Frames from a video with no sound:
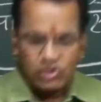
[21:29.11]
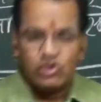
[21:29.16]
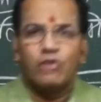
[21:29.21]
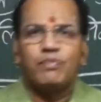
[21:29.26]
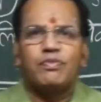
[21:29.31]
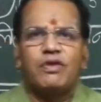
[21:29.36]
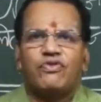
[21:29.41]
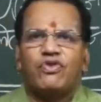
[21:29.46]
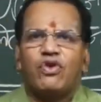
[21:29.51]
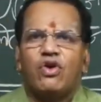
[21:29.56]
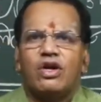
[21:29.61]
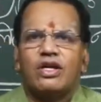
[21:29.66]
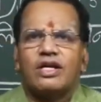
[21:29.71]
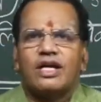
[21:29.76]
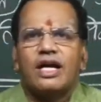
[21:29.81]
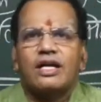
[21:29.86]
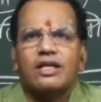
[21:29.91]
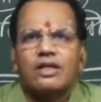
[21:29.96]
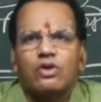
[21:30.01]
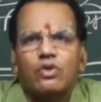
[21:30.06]
So before
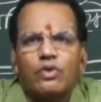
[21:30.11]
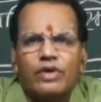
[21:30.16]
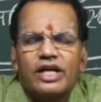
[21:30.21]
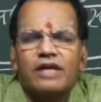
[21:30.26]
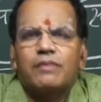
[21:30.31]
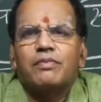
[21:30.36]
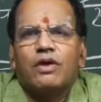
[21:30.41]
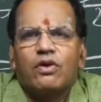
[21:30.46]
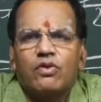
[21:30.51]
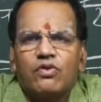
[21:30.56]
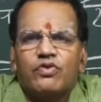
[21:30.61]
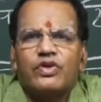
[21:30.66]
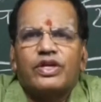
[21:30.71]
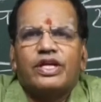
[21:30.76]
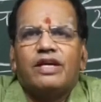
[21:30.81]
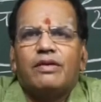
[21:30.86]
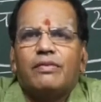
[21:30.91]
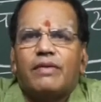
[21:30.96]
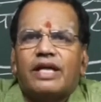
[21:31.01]
concluding Bahuvreehi,